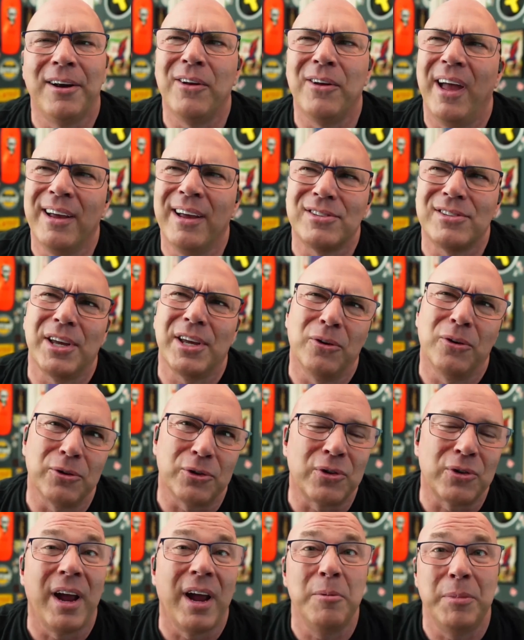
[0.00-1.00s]
I
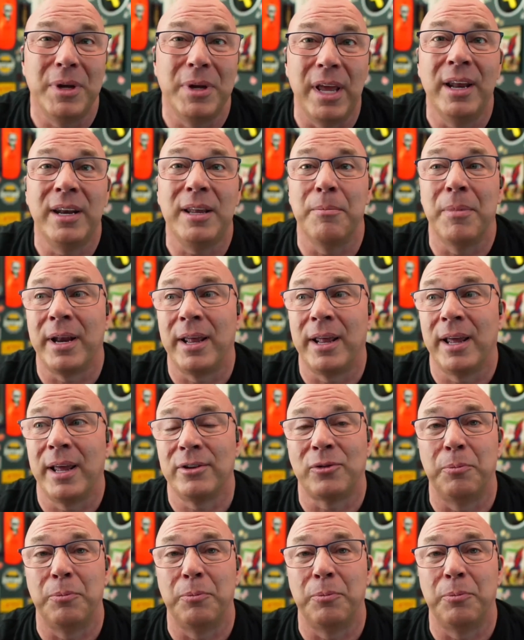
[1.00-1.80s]
don't try and be anybody.